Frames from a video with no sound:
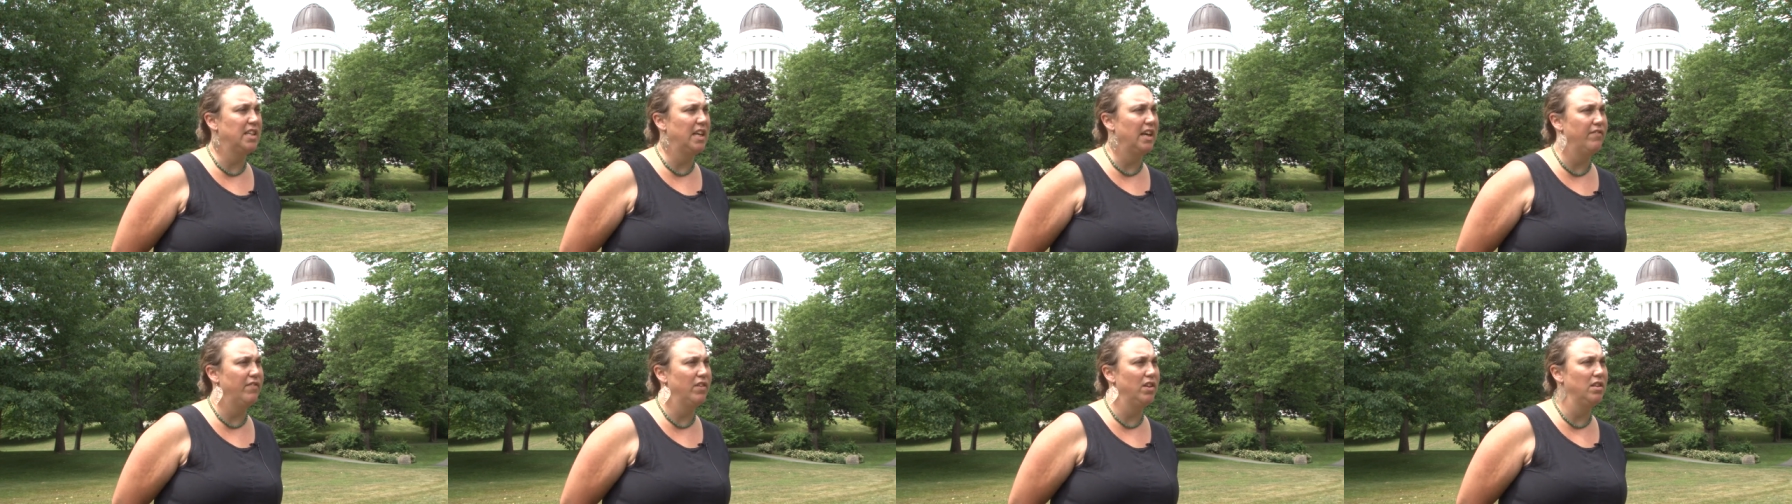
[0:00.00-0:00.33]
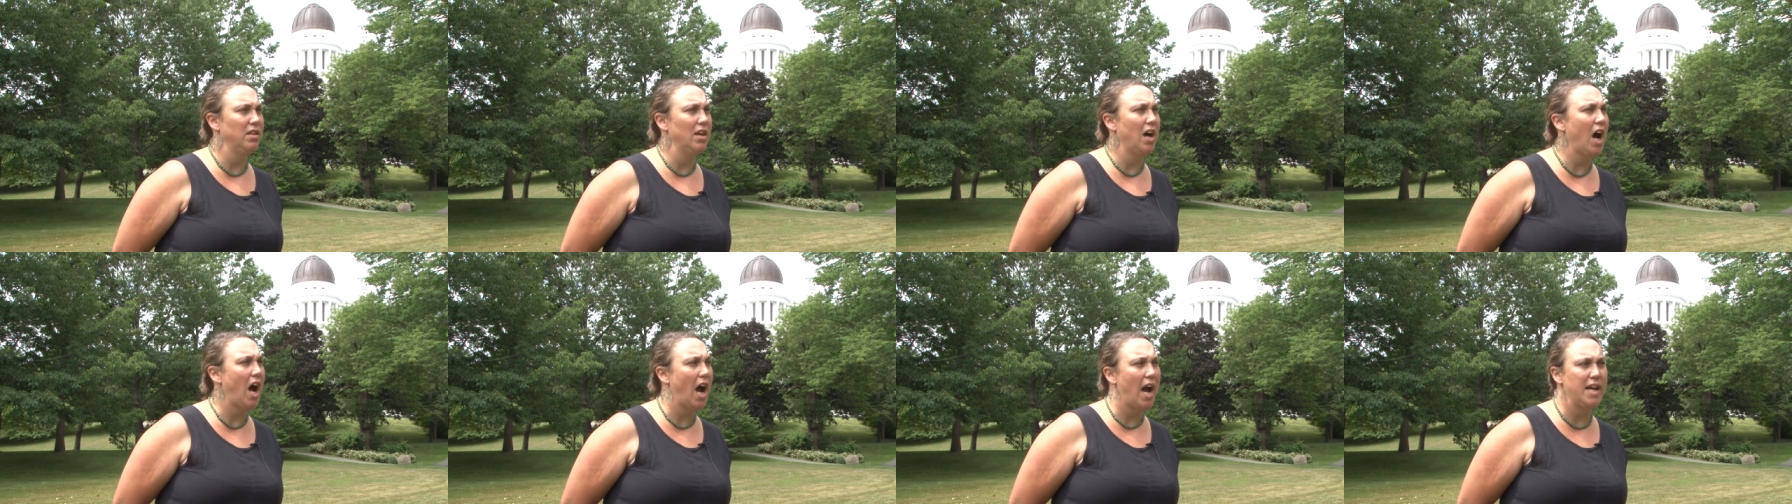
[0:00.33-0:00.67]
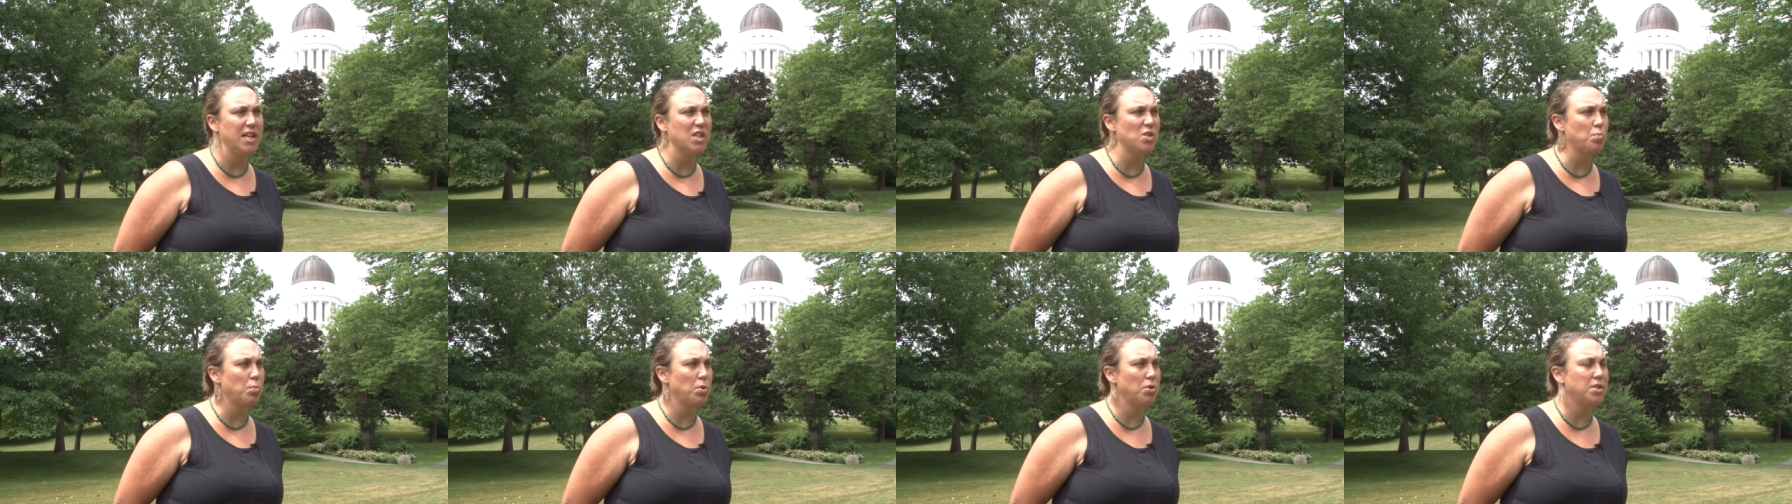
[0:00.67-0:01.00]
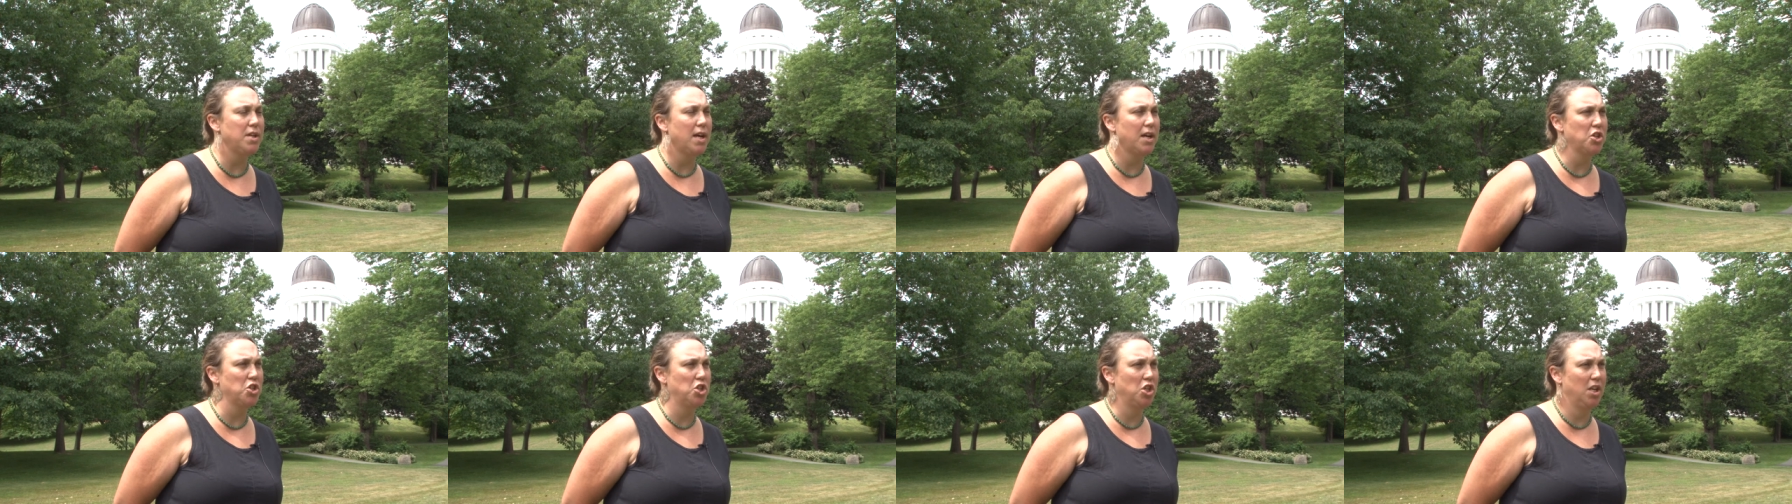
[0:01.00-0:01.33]
given the highest
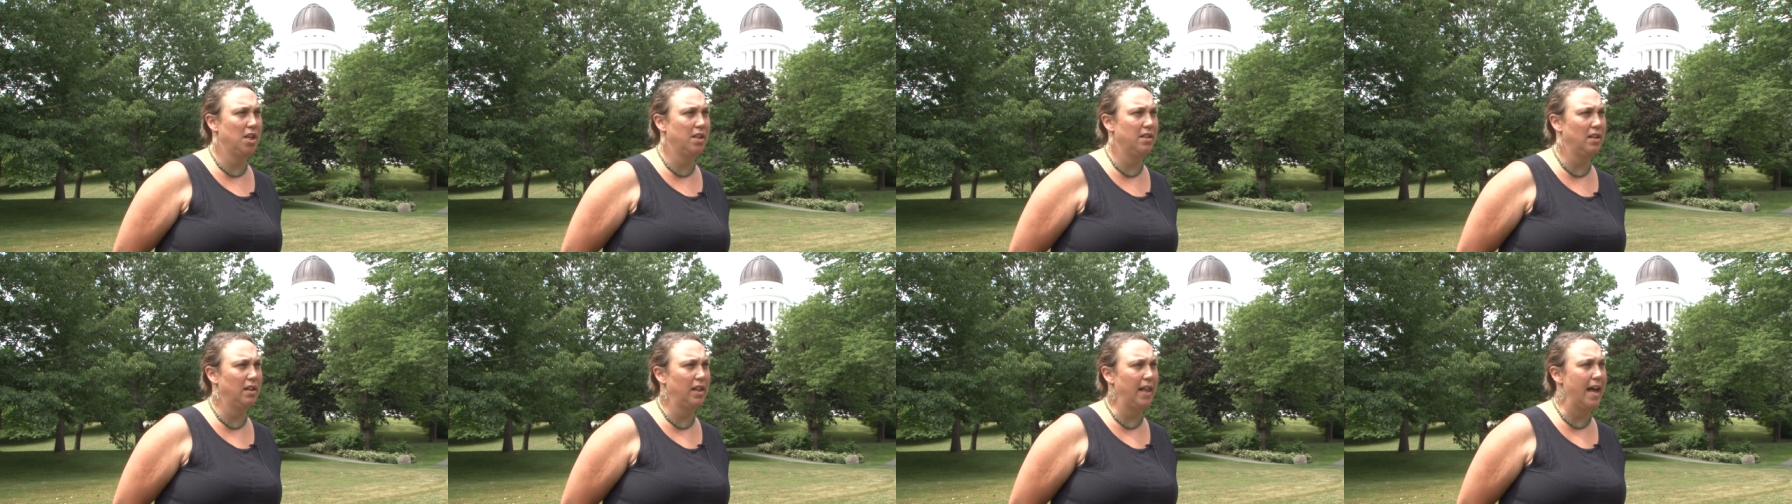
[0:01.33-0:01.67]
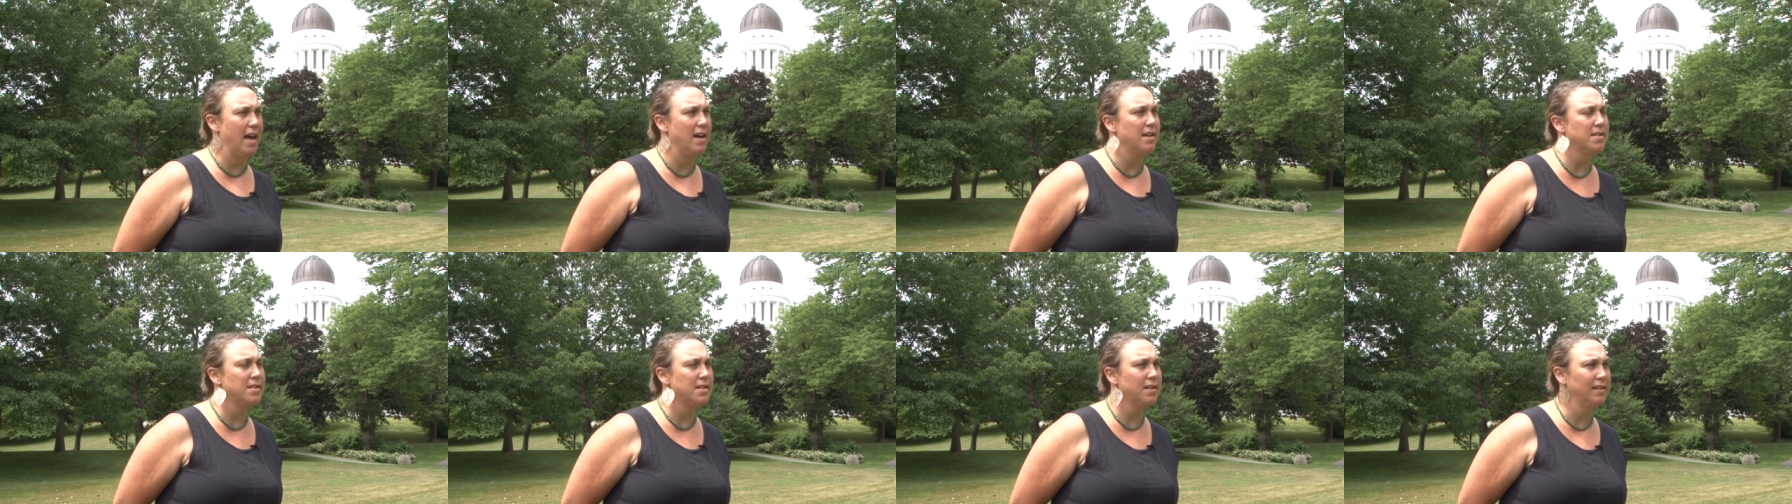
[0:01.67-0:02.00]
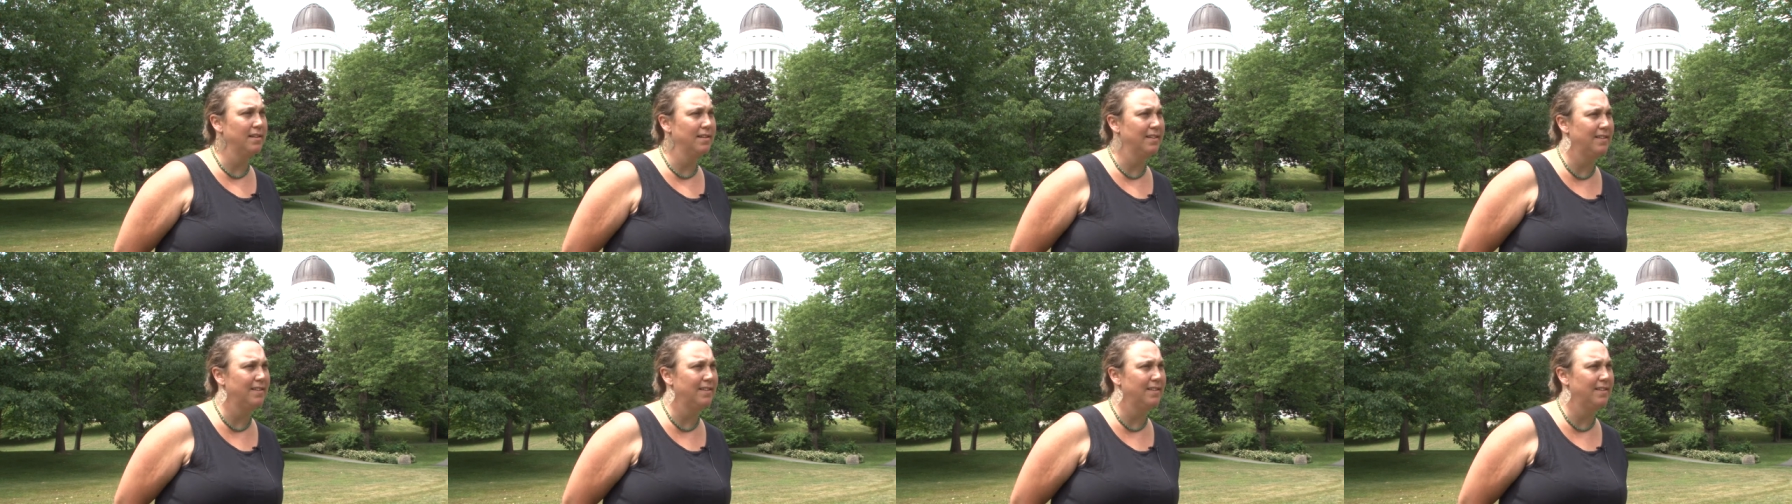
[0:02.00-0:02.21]
protection in the land.